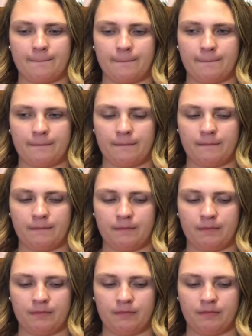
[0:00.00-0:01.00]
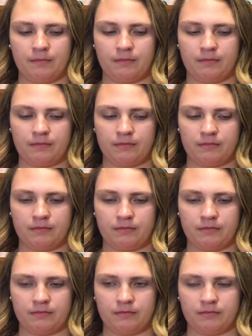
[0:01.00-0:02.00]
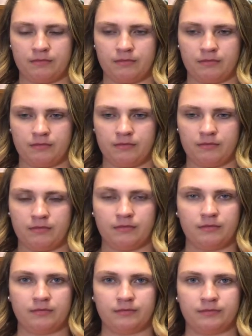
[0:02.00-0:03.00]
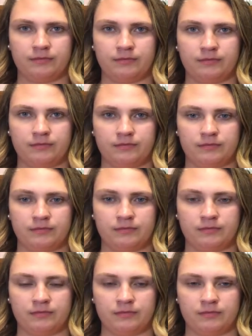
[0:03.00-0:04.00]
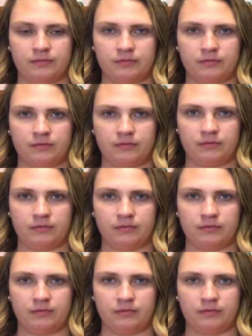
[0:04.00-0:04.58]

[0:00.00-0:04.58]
The person shown says nothing.